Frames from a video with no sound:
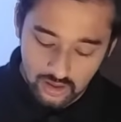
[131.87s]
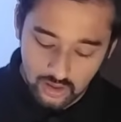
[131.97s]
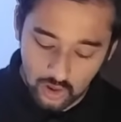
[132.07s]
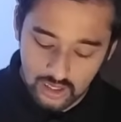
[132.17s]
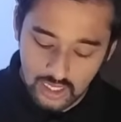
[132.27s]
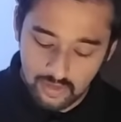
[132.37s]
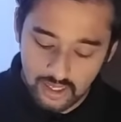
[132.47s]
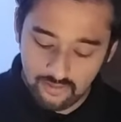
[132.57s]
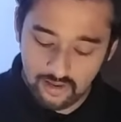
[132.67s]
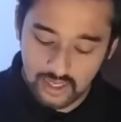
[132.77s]
the
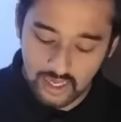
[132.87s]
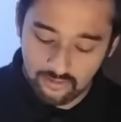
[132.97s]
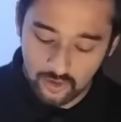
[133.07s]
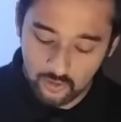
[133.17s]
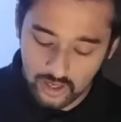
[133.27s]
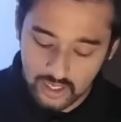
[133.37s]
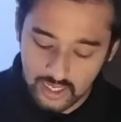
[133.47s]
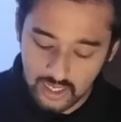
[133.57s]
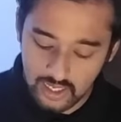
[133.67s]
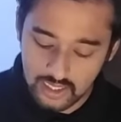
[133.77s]
altimeter will give you
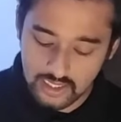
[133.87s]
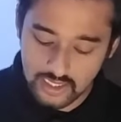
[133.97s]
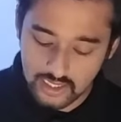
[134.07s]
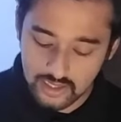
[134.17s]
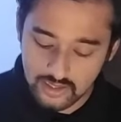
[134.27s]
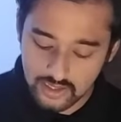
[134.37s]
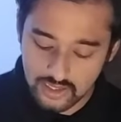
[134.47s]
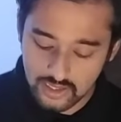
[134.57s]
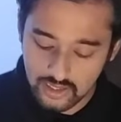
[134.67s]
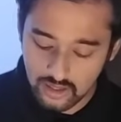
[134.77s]
vertical
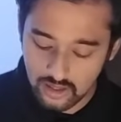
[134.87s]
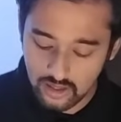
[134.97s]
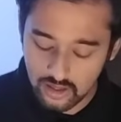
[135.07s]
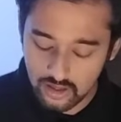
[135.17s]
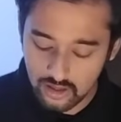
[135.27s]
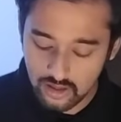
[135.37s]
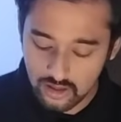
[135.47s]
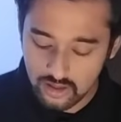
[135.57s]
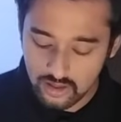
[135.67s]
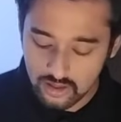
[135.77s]
distance
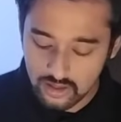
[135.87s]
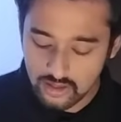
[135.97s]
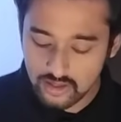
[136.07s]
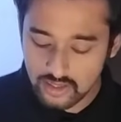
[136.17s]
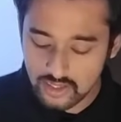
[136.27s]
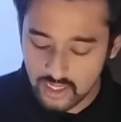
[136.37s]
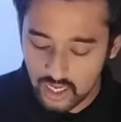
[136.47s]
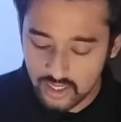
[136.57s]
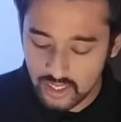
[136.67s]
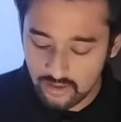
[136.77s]

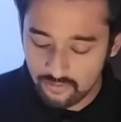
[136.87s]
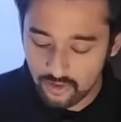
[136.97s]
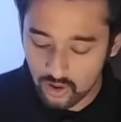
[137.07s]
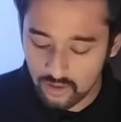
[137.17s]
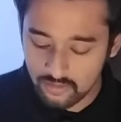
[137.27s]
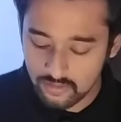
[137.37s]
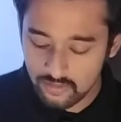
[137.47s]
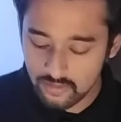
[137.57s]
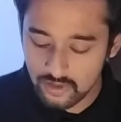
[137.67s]
starting from